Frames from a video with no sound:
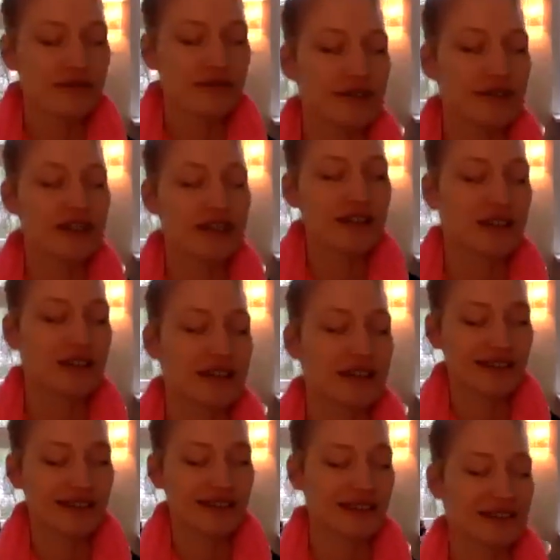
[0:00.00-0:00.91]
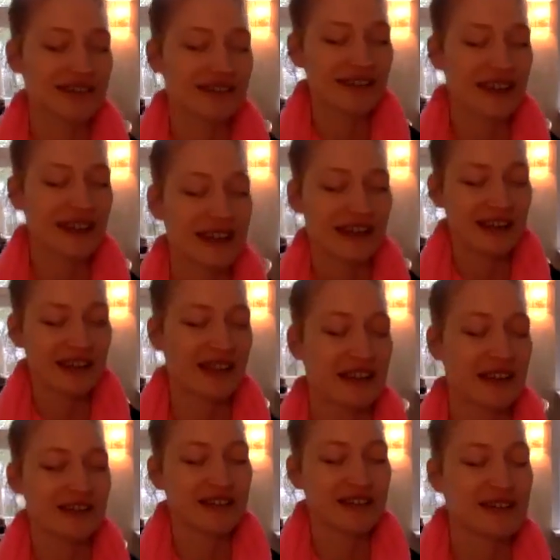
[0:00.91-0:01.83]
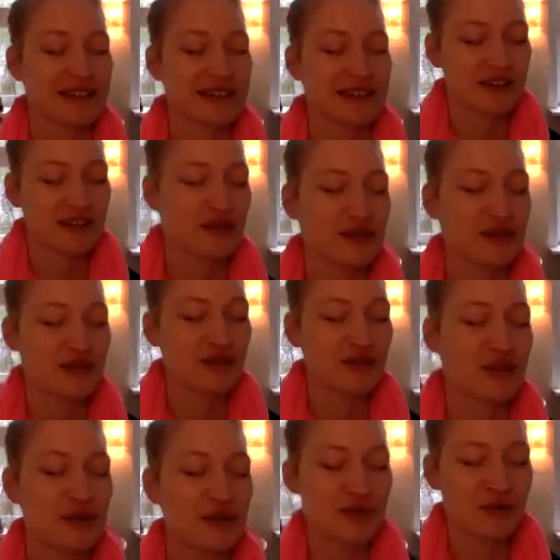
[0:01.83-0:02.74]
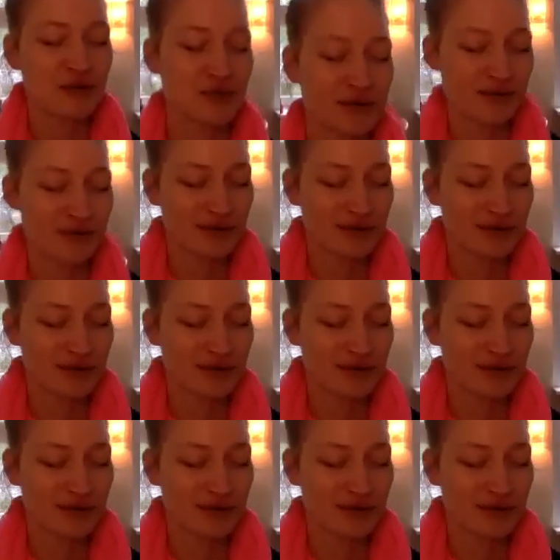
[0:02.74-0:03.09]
fear that is new,